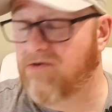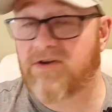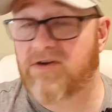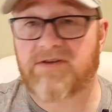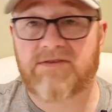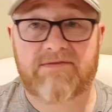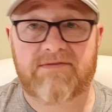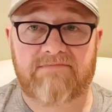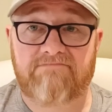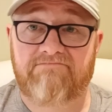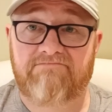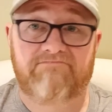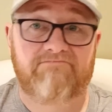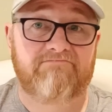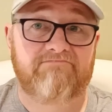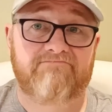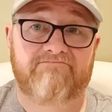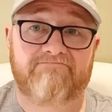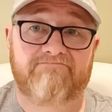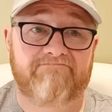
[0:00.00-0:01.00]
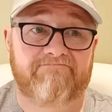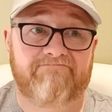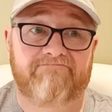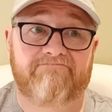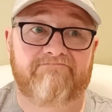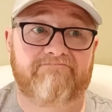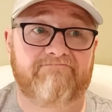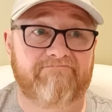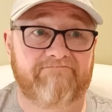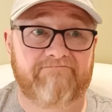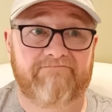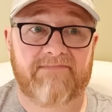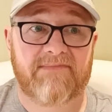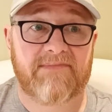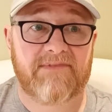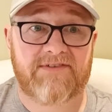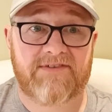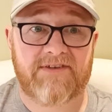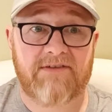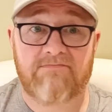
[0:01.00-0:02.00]
honest,
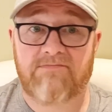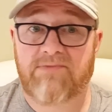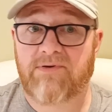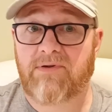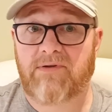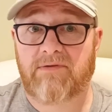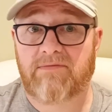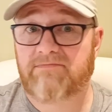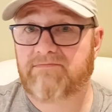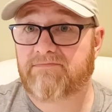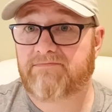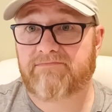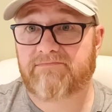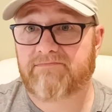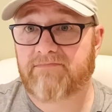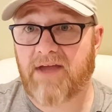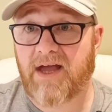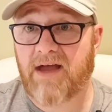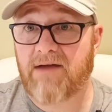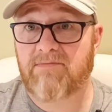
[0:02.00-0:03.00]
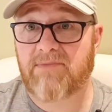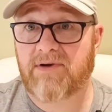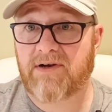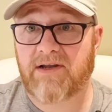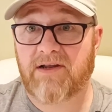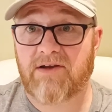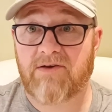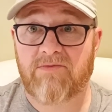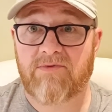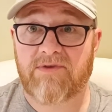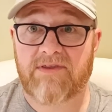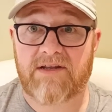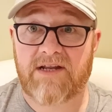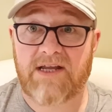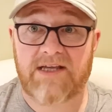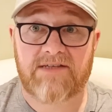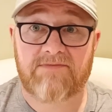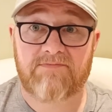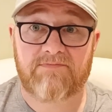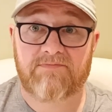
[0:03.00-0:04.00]
simple amber ale with a
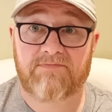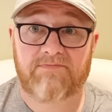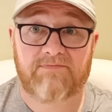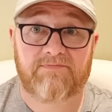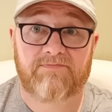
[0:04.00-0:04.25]
nice